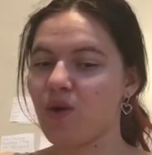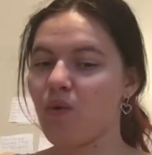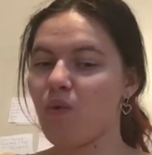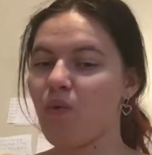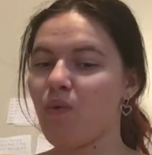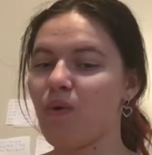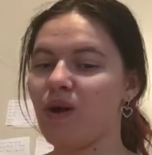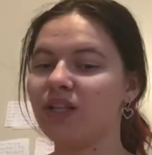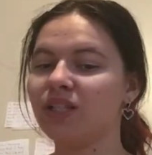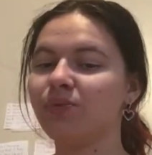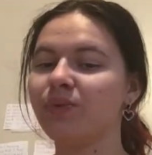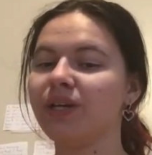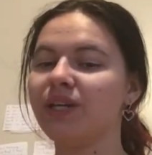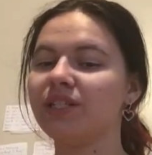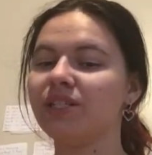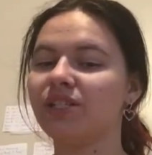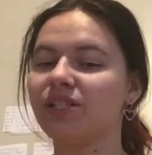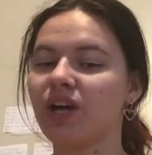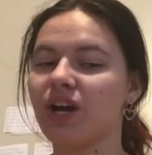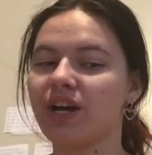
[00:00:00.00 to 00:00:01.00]
once we
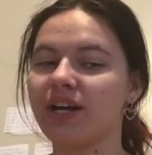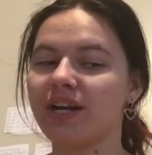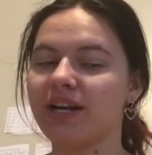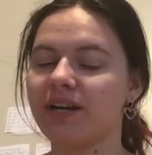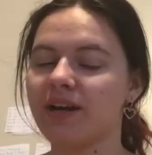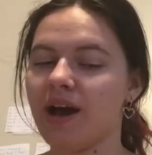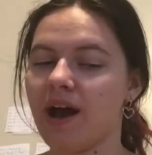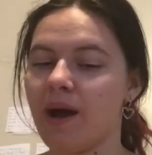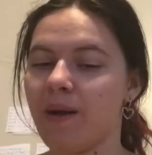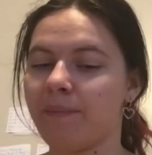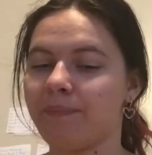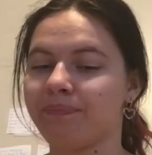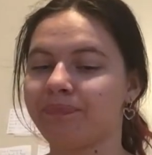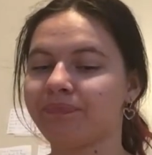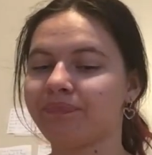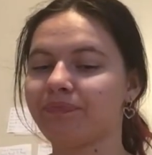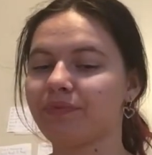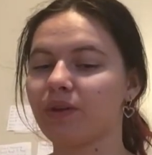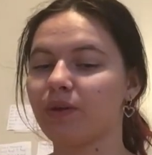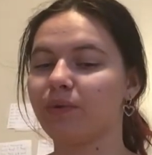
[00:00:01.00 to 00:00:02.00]
started
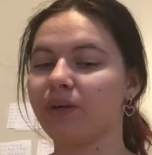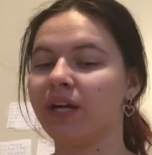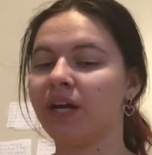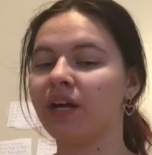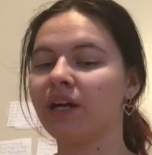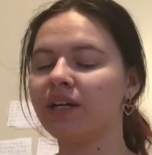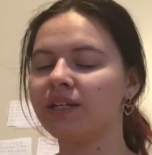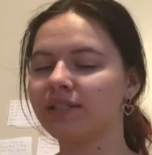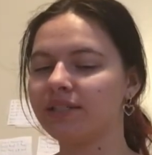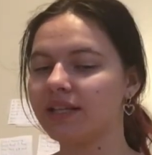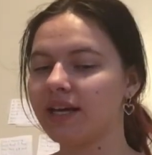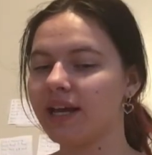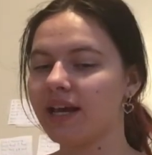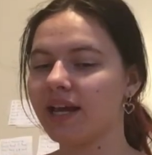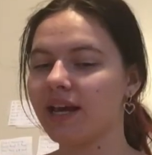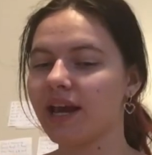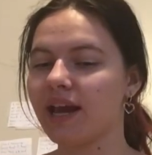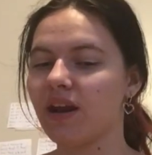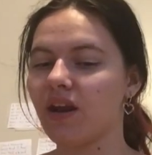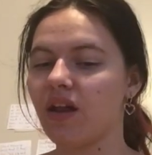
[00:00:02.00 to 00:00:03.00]

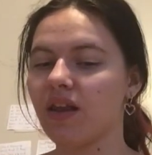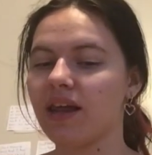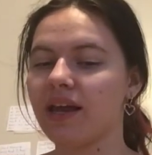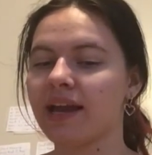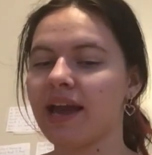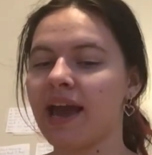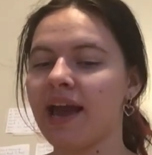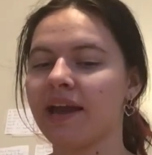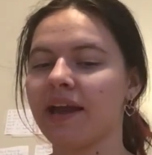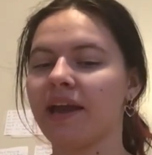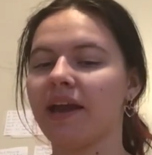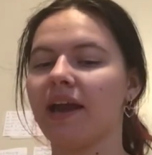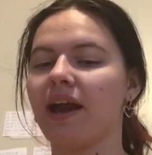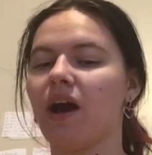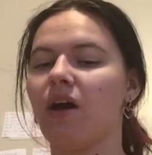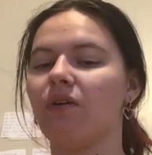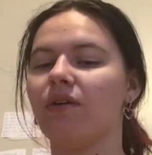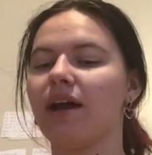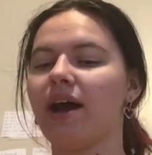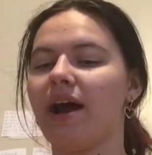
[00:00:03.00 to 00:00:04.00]
rehearsing and all like hanging
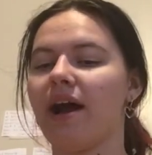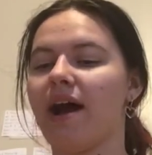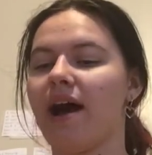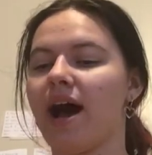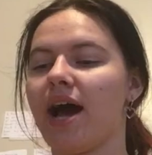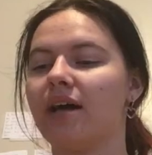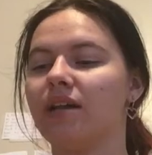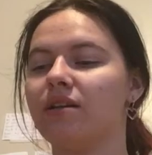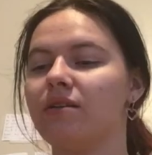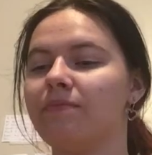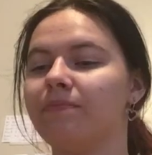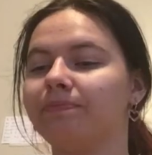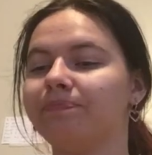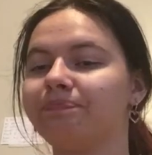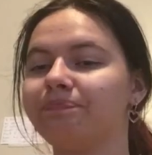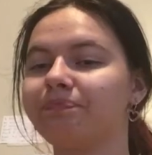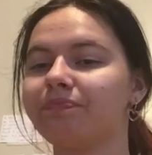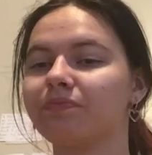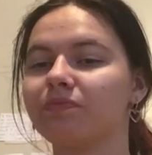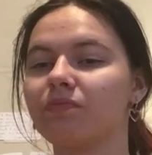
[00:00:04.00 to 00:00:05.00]
out at
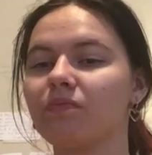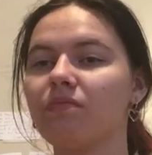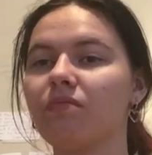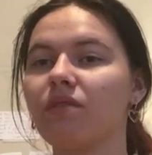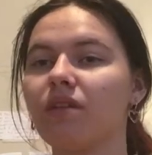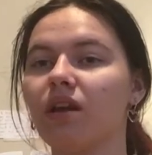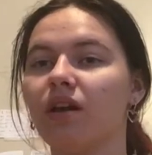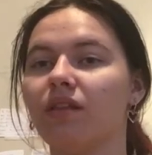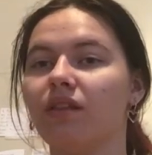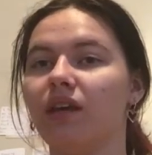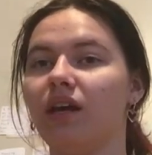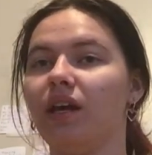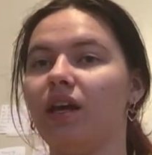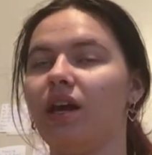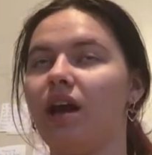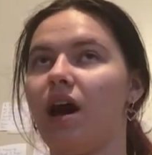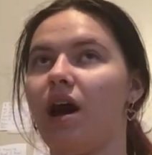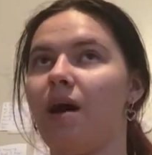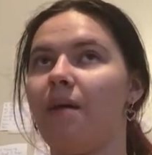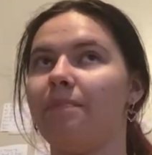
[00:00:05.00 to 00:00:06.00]
the
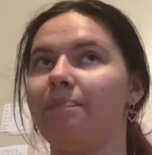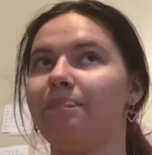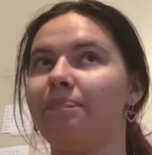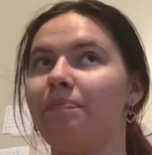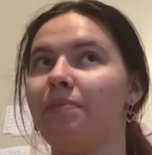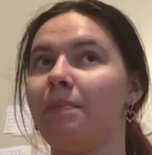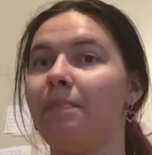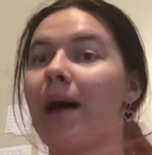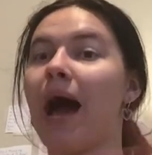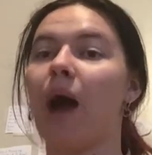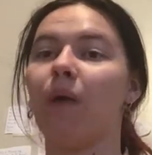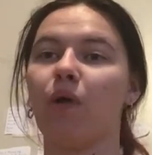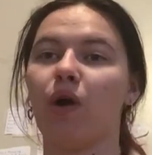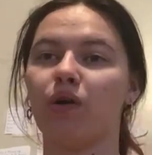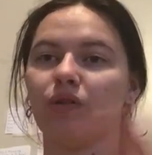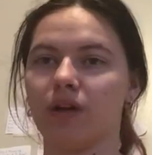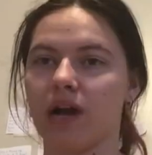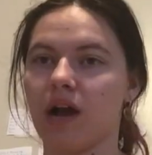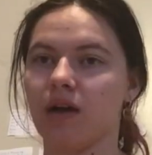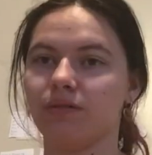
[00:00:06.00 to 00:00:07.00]
powwow
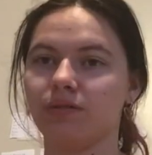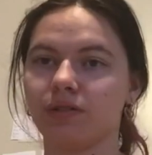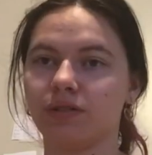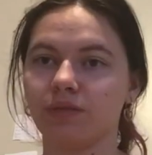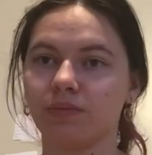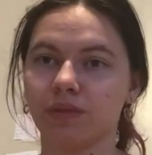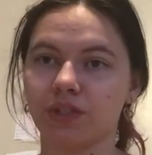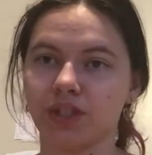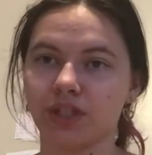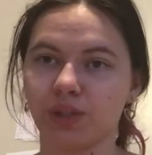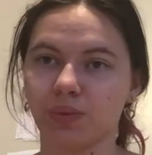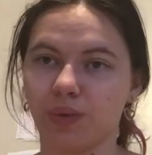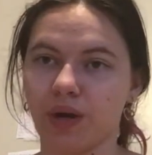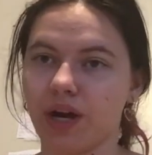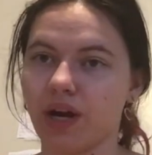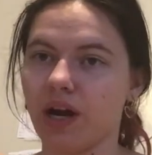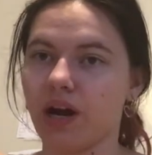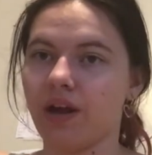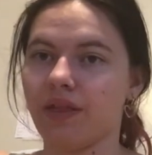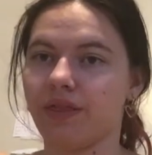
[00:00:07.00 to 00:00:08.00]
grounds, which is
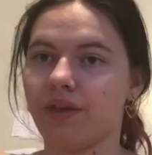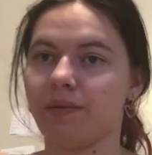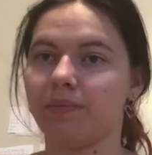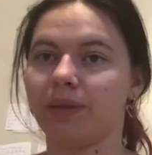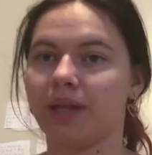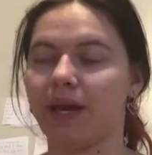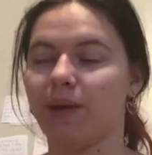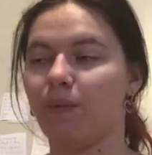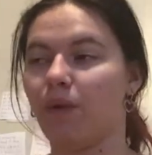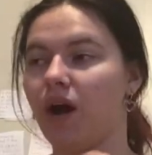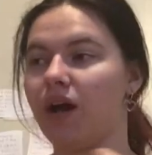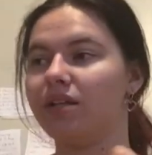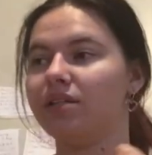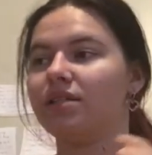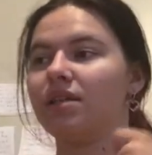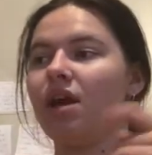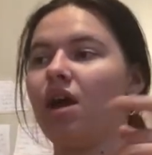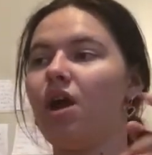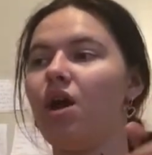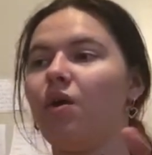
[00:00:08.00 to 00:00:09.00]
where the play was,
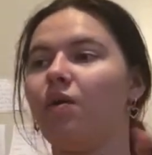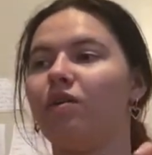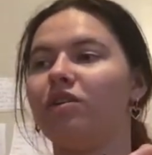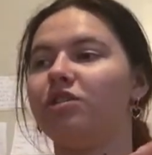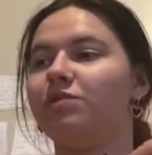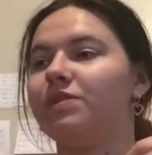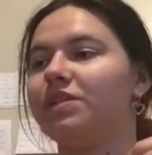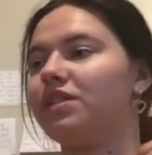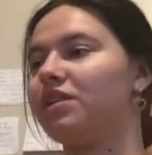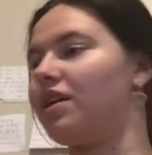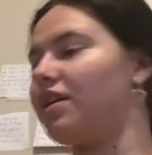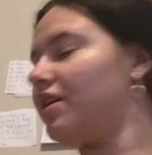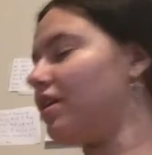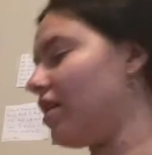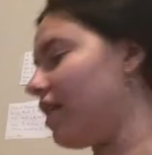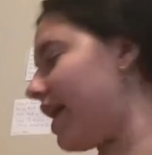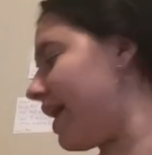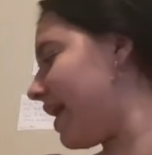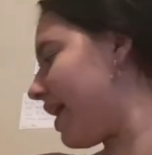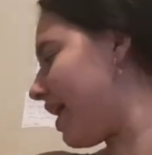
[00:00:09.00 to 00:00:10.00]
once we started
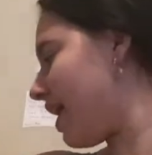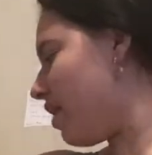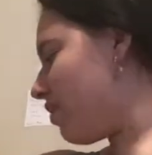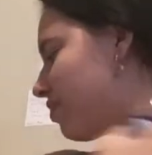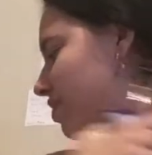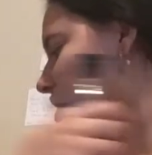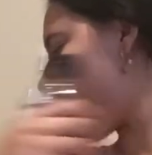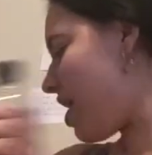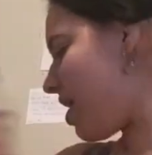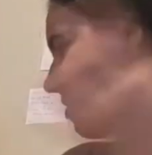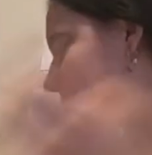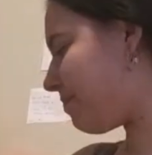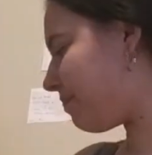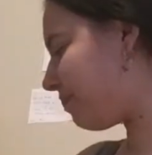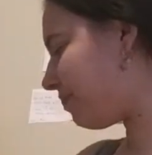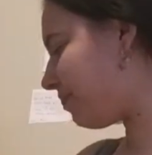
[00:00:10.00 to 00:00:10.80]
all hanging out there,